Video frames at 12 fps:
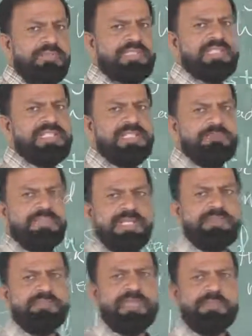the
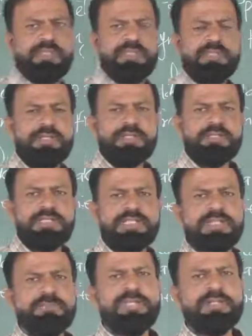subject may be, the
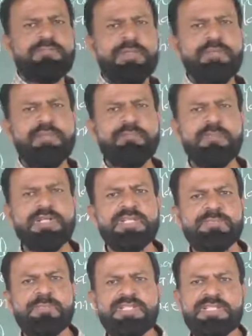subject may be
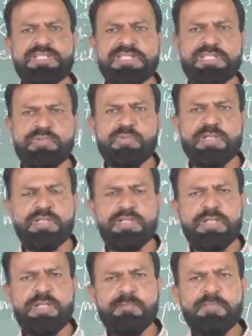first person
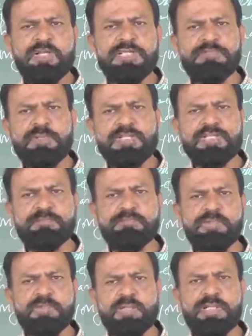singular, first person
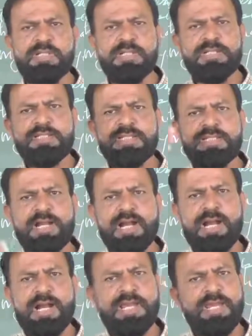plural, that is
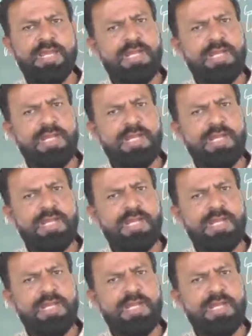I